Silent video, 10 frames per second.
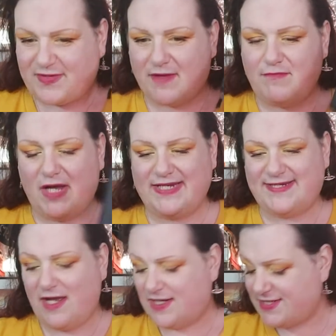My
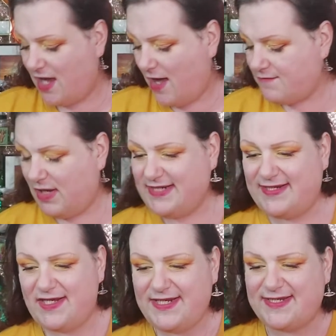dud
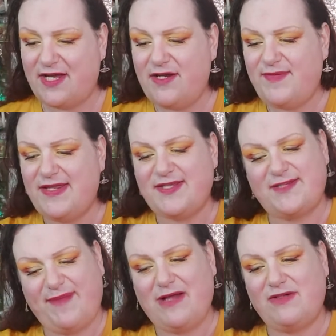is going to be the
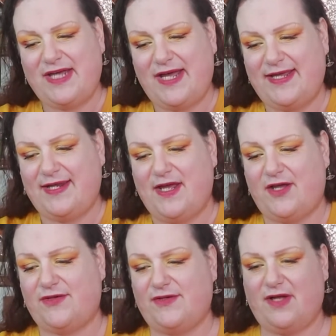spell kit, you
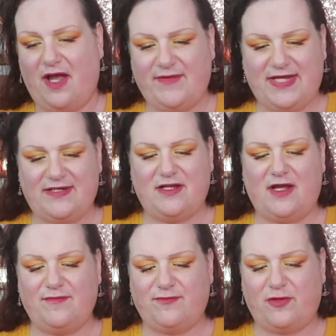know. I mean,
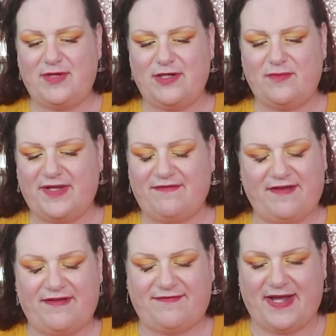I'm probably not being
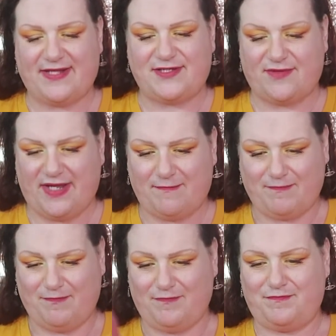very fair to it,
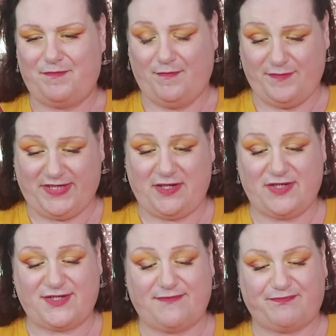
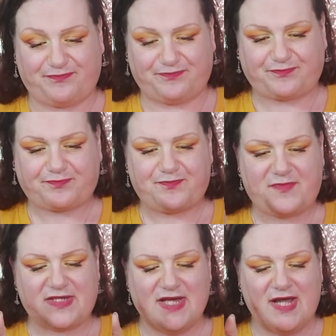because
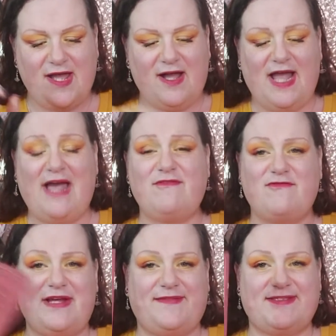I haven't
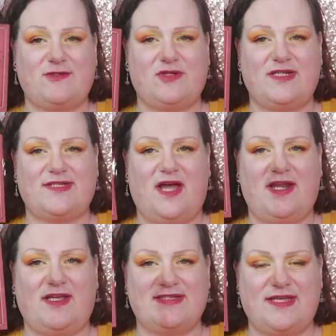read this all
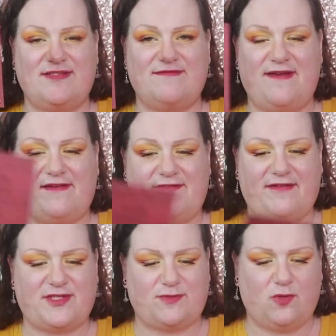entirely, because it is in very, very
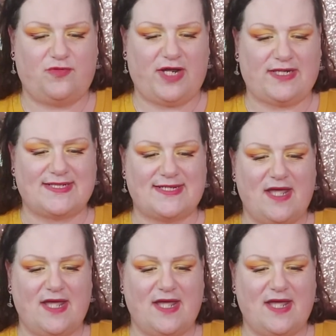small print.